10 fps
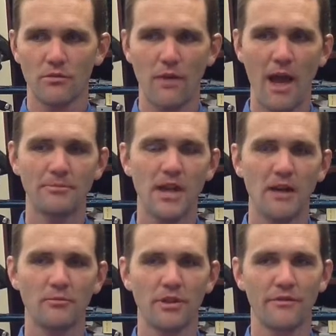wrapped
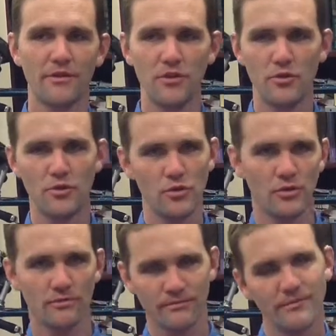up with a
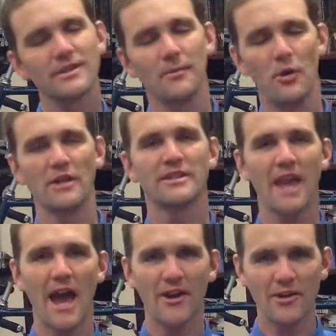few somewhat
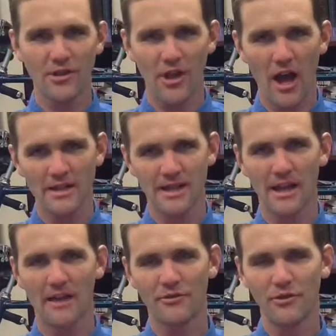scattered thoughts,
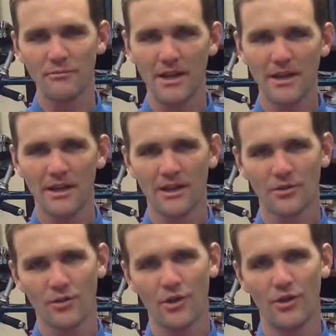I'll have to admit,
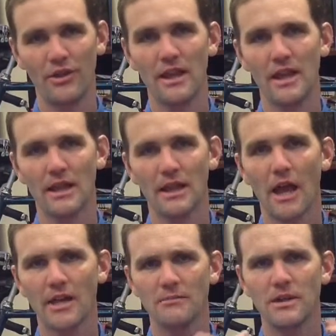on the
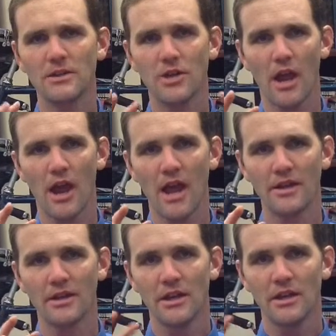Enlightenment
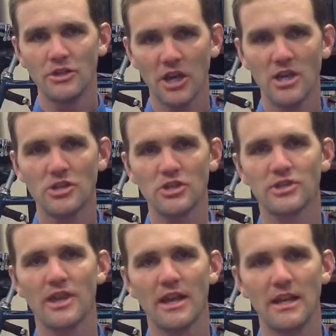and
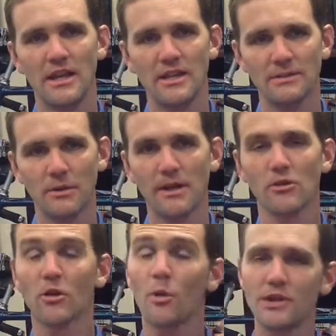changes that it is bringing,
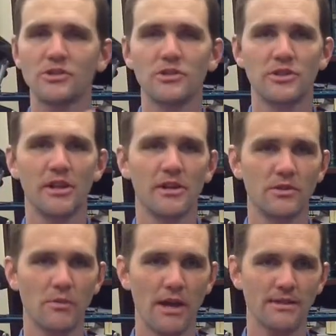or questions that it
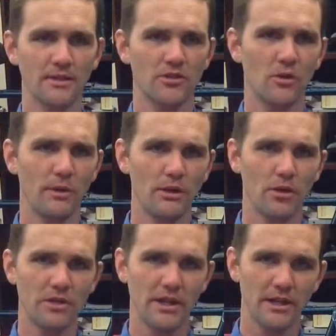is raising. So we
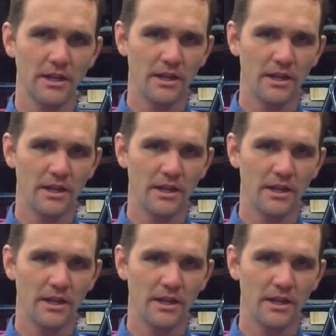looked at